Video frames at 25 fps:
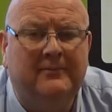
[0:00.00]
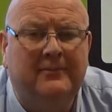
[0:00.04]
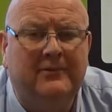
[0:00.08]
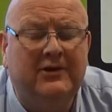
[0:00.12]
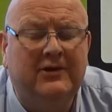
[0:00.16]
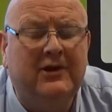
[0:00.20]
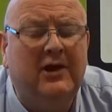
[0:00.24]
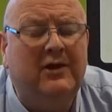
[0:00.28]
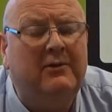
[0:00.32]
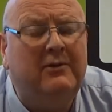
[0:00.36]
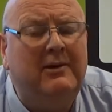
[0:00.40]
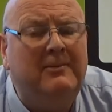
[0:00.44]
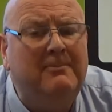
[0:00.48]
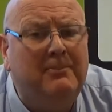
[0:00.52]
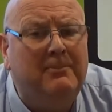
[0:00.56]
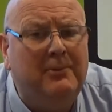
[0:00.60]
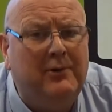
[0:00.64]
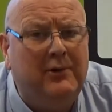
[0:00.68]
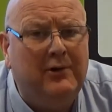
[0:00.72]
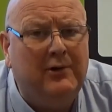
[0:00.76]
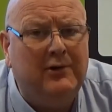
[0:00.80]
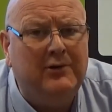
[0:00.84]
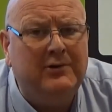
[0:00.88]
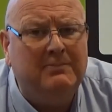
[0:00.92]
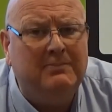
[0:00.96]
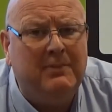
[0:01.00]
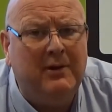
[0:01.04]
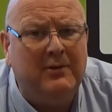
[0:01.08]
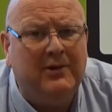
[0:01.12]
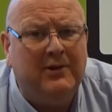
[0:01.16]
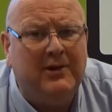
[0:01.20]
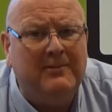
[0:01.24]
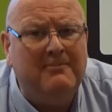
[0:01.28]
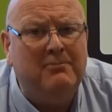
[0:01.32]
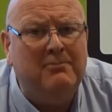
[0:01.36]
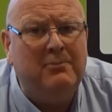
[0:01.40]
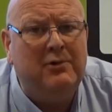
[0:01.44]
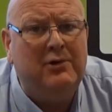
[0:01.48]
So they're important both
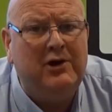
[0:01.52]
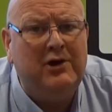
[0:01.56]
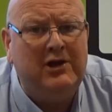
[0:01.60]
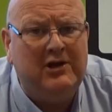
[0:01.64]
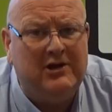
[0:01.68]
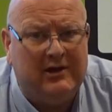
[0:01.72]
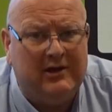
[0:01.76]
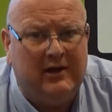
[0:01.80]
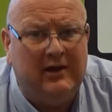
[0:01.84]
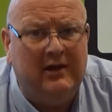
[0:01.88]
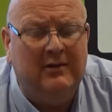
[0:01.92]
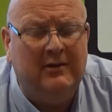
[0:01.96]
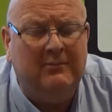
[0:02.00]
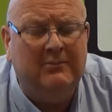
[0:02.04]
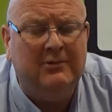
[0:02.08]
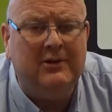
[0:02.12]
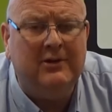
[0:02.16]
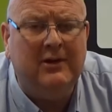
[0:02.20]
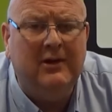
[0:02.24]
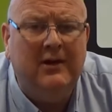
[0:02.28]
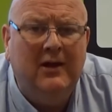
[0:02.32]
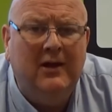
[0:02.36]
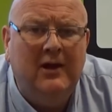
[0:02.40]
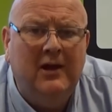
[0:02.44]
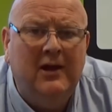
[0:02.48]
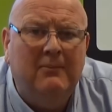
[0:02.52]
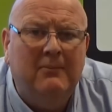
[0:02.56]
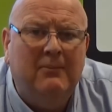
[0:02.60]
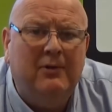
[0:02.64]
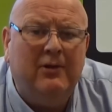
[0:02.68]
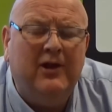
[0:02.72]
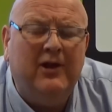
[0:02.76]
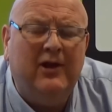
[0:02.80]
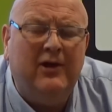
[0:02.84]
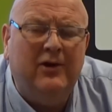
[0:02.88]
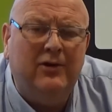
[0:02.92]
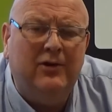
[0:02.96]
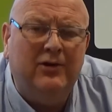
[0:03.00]
in money terms, but
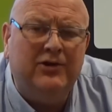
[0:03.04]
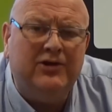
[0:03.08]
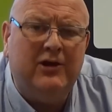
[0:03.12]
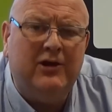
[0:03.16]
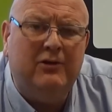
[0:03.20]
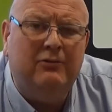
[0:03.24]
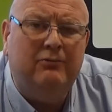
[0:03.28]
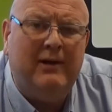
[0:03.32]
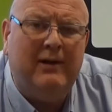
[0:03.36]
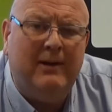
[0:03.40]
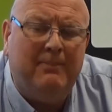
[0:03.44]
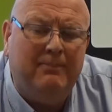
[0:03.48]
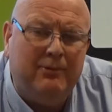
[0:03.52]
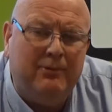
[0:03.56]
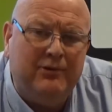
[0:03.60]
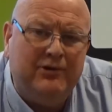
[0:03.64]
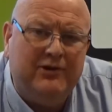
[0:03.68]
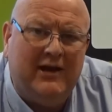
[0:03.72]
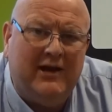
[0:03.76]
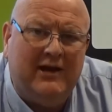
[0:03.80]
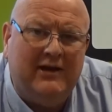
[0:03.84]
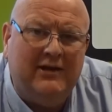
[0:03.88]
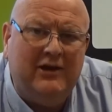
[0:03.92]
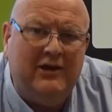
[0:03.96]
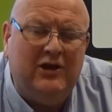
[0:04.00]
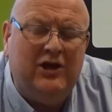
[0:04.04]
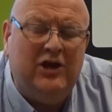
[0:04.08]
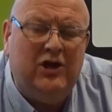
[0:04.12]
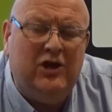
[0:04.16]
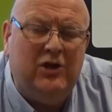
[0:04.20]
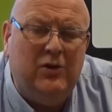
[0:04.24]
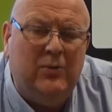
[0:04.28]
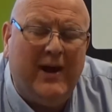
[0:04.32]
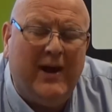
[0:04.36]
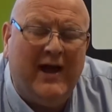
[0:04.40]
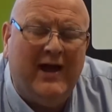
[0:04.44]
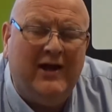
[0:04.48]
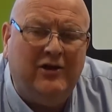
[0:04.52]
they also represent
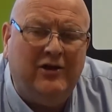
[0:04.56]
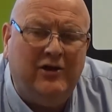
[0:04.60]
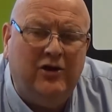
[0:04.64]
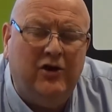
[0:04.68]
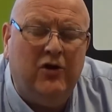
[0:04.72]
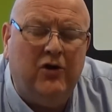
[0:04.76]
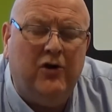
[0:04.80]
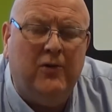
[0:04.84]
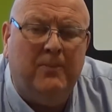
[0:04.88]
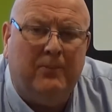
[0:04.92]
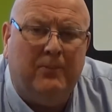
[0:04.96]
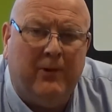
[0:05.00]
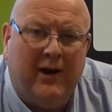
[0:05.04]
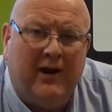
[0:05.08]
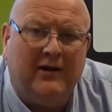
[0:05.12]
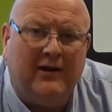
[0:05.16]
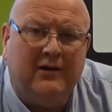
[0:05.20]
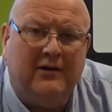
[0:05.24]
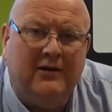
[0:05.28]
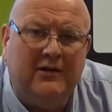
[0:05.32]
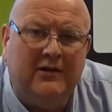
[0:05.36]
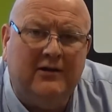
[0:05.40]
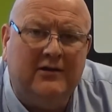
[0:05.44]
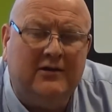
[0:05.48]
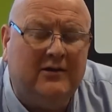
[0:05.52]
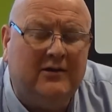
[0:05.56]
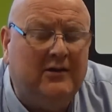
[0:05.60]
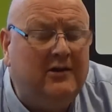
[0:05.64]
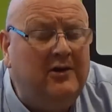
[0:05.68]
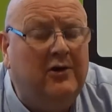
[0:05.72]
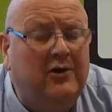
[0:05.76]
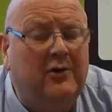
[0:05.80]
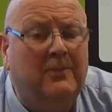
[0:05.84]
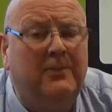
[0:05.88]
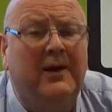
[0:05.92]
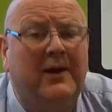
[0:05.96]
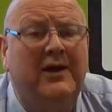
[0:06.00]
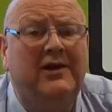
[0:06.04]
you and your practice to
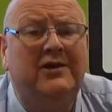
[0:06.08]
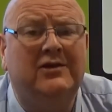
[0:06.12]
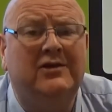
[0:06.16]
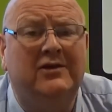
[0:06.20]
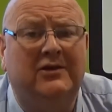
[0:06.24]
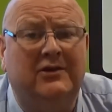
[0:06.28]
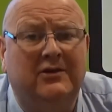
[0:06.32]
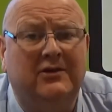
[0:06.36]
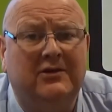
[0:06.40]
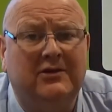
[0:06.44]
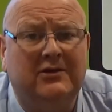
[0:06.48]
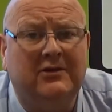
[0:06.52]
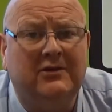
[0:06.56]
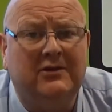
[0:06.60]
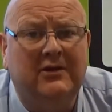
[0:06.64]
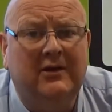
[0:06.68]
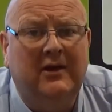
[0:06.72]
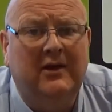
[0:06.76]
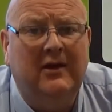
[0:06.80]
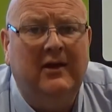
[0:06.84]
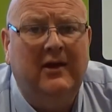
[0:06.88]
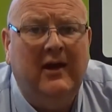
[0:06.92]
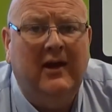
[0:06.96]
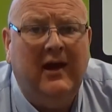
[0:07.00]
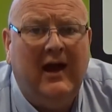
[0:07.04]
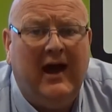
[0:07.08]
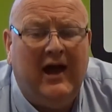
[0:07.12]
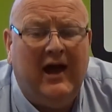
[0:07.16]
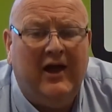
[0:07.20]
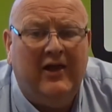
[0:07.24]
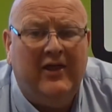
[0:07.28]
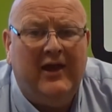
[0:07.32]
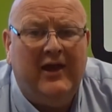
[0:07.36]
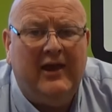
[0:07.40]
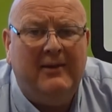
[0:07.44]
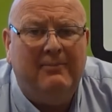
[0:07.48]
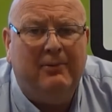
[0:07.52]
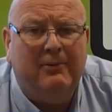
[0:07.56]
your patients,
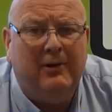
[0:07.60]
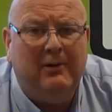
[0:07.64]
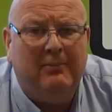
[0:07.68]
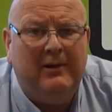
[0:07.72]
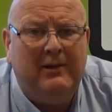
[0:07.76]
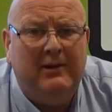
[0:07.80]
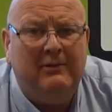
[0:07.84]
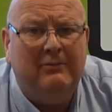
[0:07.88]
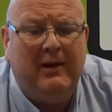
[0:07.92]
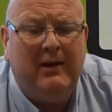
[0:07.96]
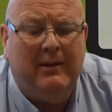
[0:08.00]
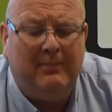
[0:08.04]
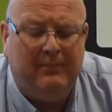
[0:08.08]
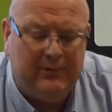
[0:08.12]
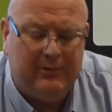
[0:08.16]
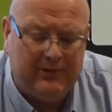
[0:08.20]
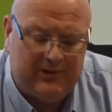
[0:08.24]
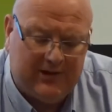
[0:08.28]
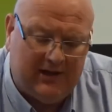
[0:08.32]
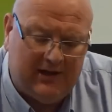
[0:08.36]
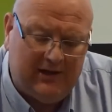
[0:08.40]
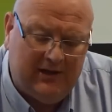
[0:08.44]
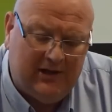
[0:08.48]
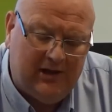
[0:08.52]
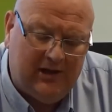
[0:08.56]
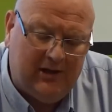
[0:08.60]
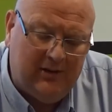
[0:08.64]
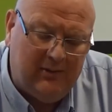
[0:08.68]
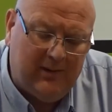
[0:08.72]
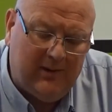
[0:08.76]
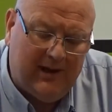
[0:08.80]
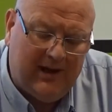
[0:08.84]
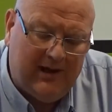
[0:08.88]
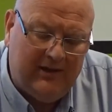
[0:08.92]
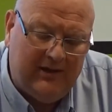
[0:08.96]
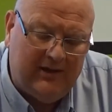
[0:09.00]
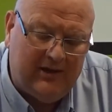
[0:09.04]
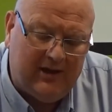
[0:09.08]
and they probably represent you
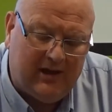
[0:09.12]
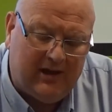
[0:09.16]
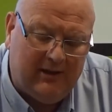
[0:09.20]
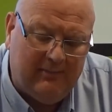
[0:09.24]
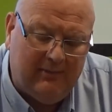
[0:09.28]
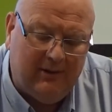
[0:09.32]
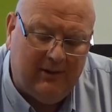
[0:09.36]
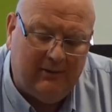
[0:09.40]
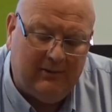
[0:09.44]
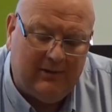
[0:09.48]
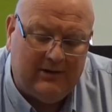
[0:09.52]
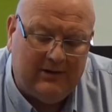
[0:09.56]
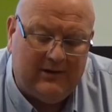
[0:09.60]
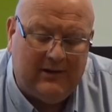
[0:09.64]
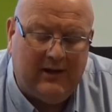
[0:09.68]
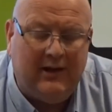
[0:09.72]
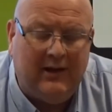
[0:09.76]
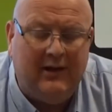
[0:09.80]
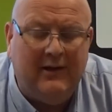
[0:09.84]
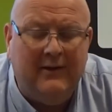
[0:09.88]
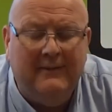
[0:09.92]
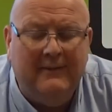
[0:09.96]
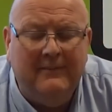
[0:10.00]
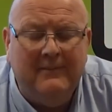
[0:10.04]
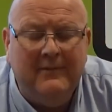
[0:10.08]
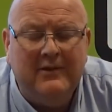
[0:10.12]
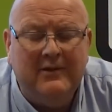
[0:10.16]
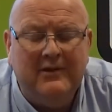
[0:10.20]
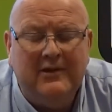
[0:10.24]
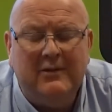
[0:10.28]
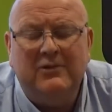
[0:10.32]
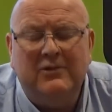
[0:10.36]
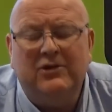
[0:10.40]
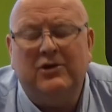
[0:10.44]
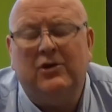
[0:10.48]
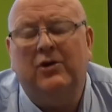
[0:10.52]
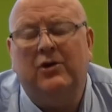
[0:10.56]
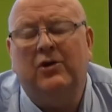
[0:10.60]
in the community. So
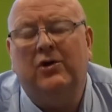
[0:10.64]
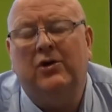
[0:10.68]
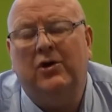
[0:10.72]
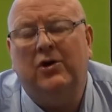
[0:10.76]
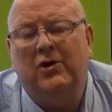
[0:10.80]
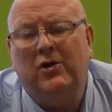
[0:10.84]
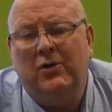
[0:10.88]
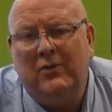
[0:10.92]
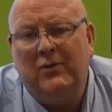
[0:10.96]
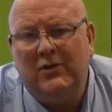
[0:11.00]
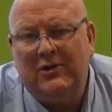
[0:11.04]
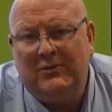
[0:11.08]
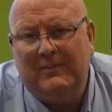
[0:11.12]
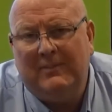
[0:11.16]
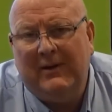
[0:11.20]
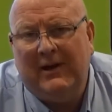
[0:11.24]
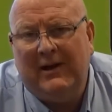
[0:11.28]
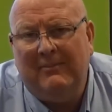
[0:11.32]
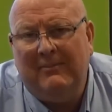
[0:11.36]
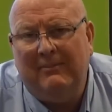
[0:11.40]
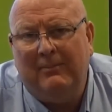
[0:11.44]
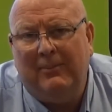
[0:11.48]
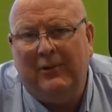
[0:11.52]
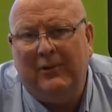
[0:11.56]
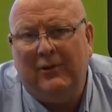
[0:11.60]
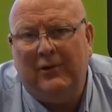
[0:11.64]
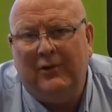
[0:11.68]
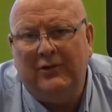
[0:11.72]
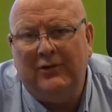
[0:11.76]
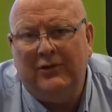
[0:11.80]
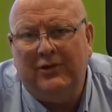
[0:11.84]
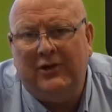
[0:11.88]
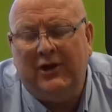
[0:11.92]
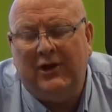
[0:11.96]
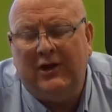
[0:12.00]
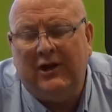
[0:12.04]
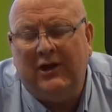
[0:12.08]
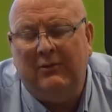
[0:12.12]
it's always been
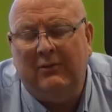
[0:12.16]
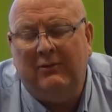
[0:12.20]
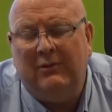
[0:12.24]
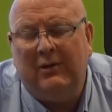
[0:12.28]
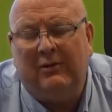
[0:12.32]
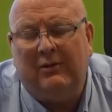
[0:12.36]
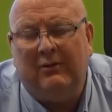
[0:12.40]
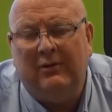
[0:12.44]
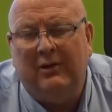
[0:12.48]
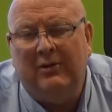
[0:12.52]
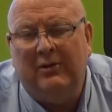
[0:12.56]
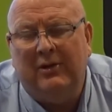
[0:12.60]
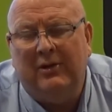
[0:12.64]
important that you recruit